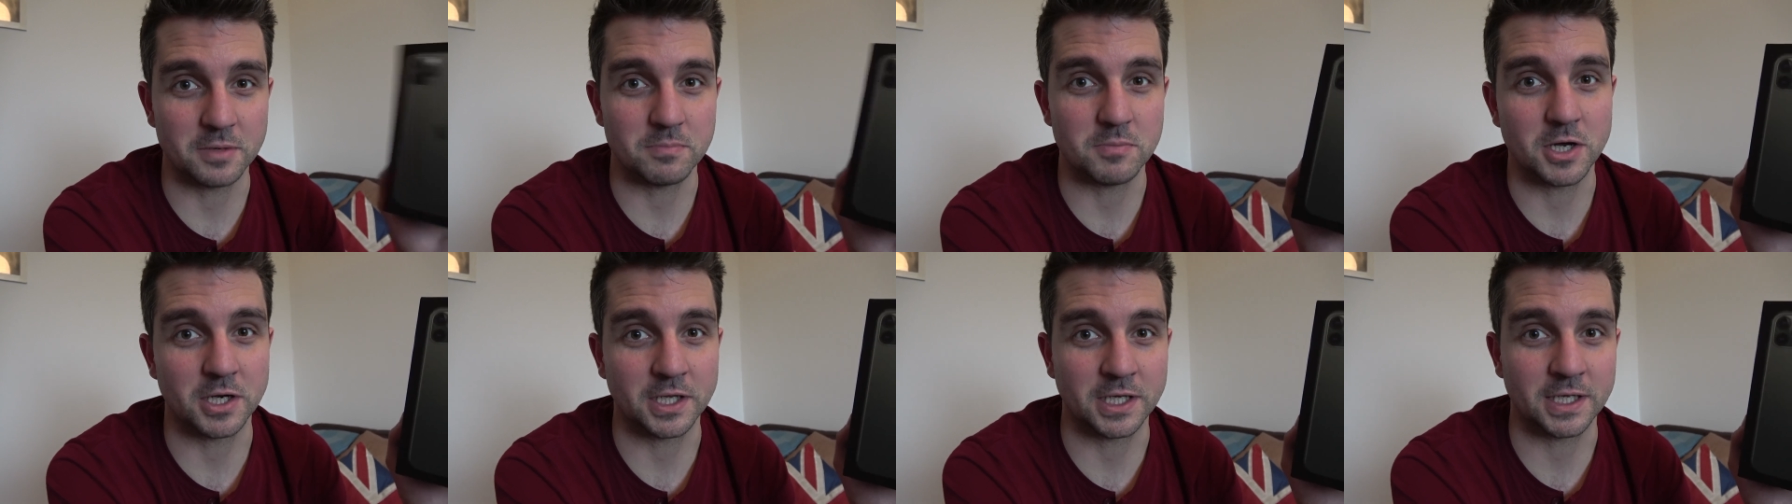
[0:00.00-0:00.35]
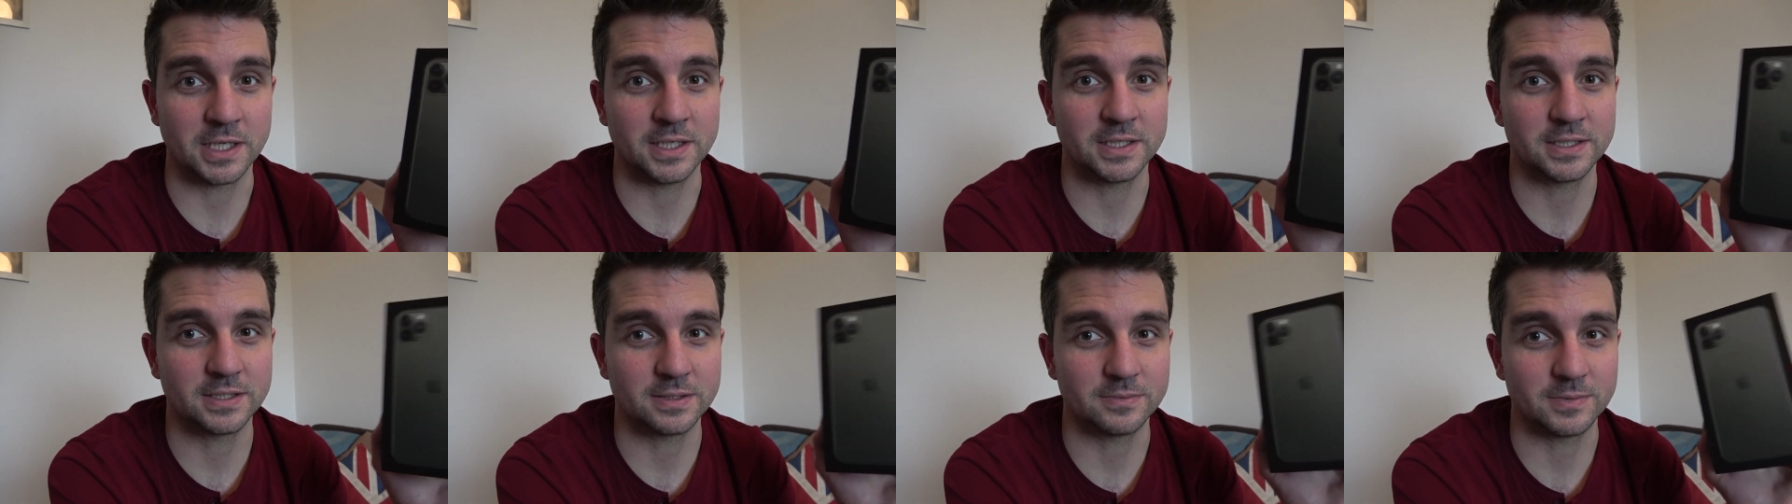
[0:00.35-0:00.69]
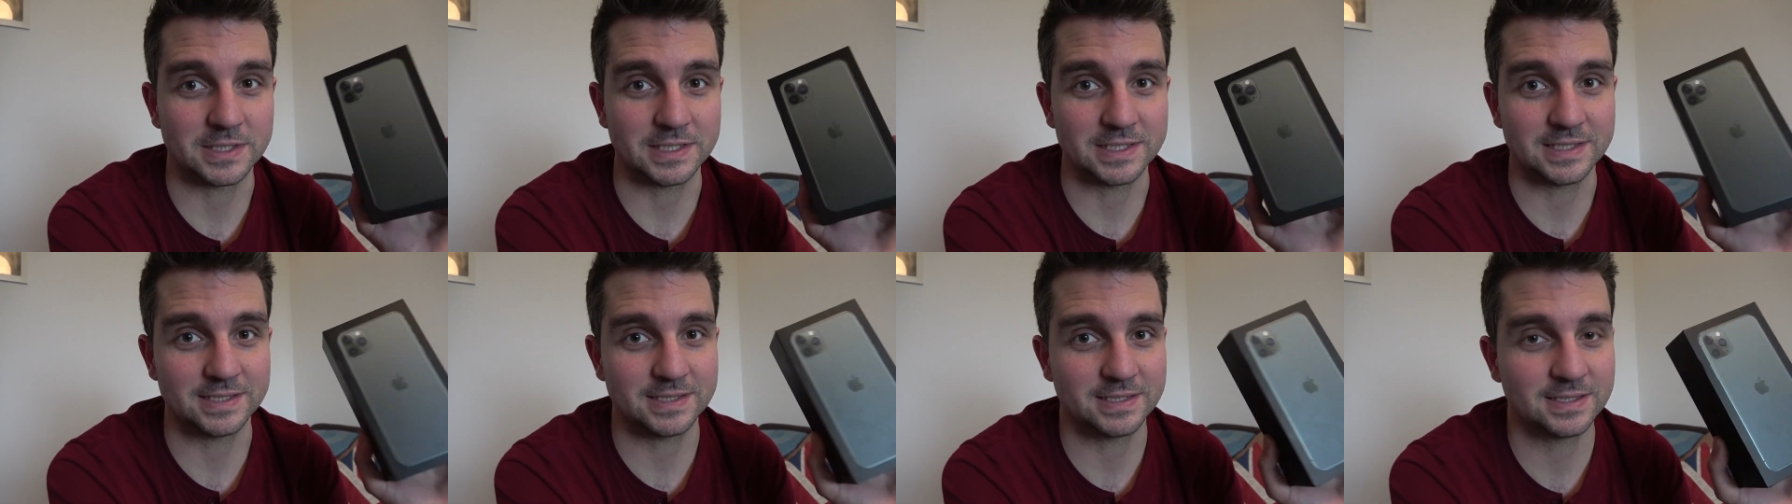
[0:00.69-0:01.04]
of money. I
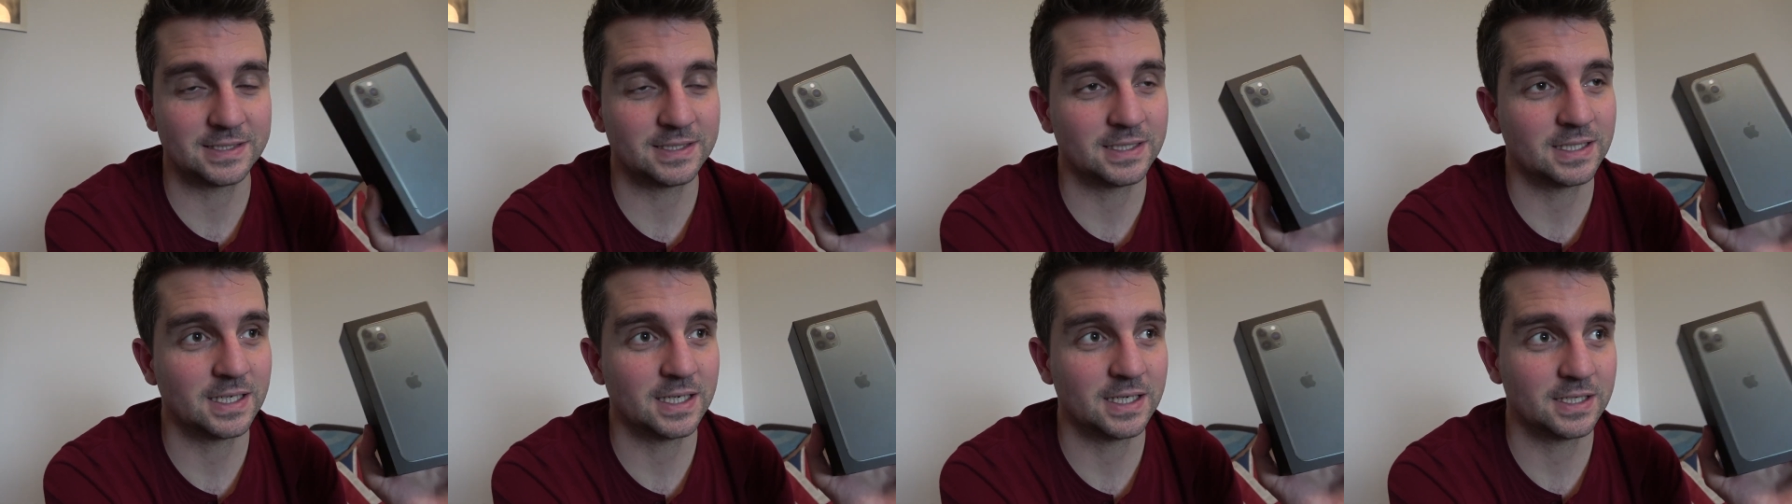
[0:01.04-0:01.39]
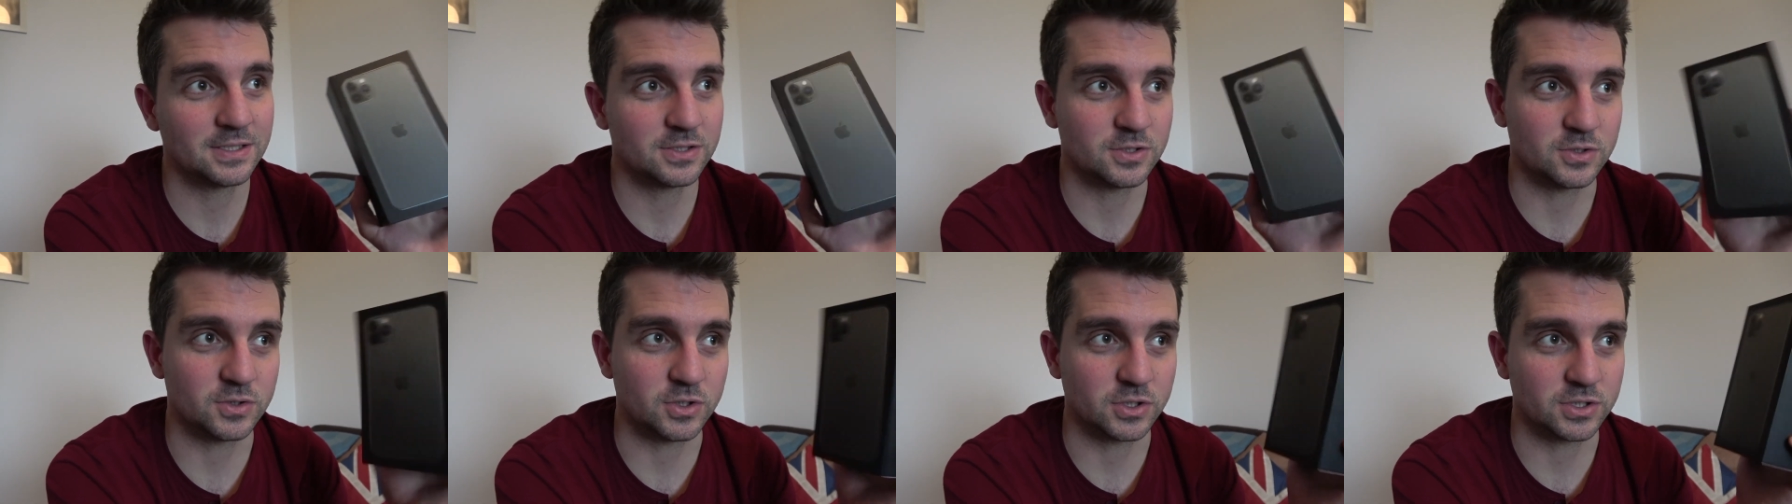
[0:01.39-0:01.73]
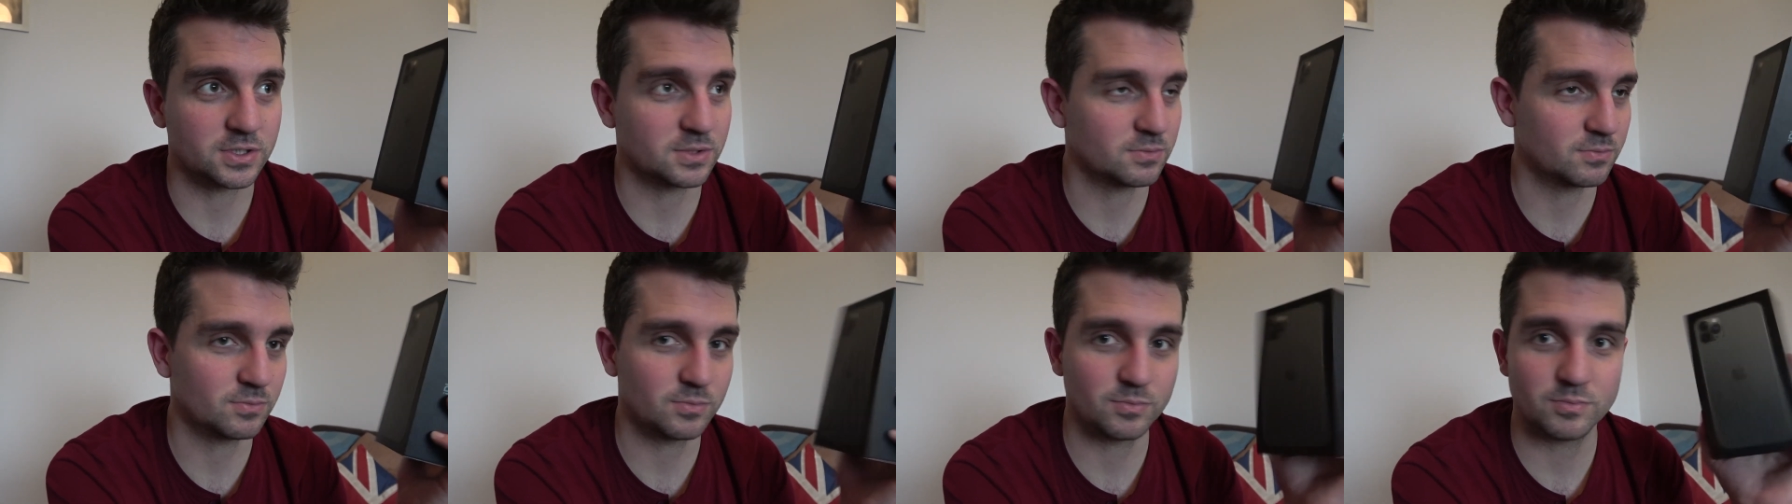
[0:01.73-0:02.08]
mean, to
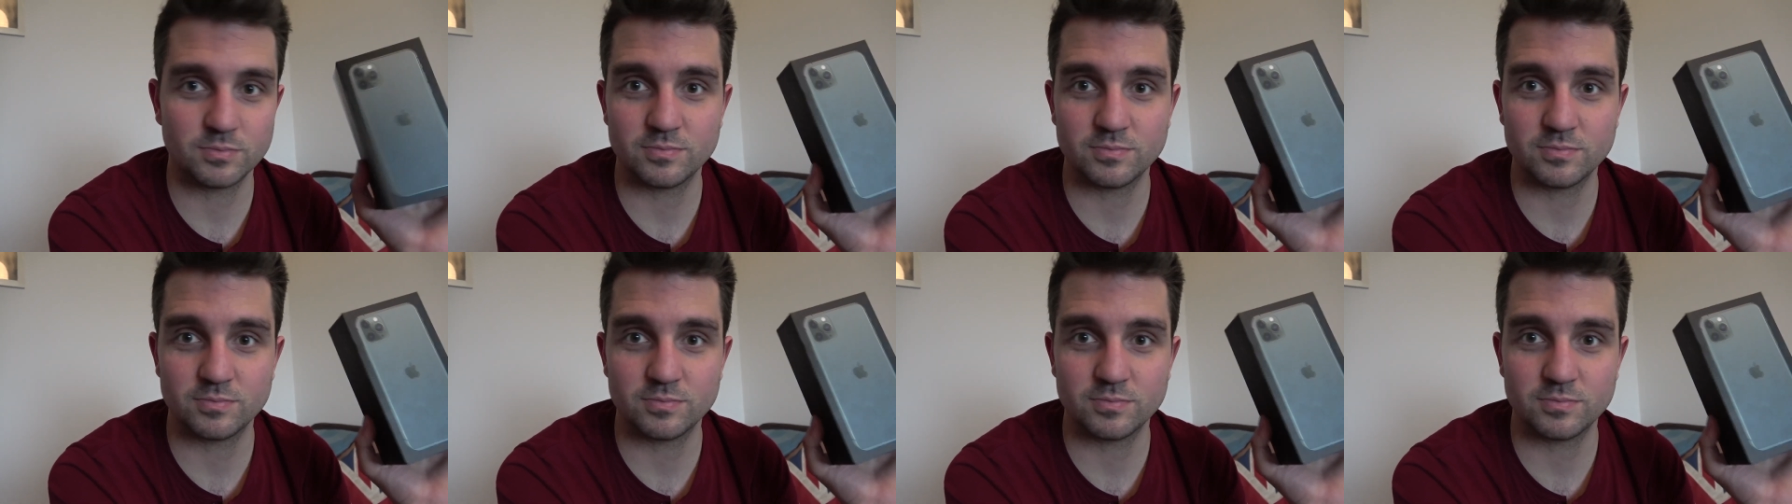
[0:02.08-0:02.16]
just...